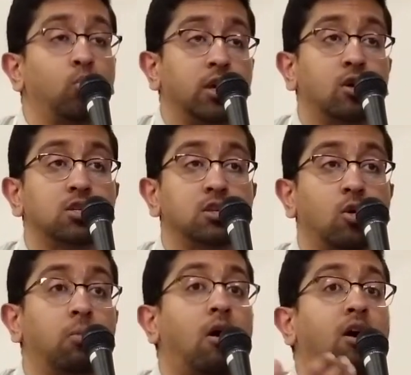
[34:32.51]
we
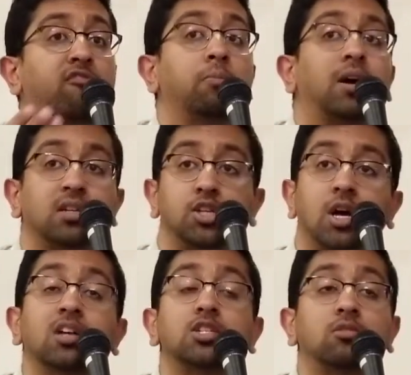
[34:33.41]
also offer Bhakti
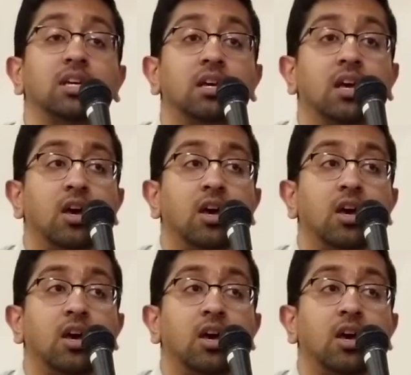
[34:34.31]
Shastri,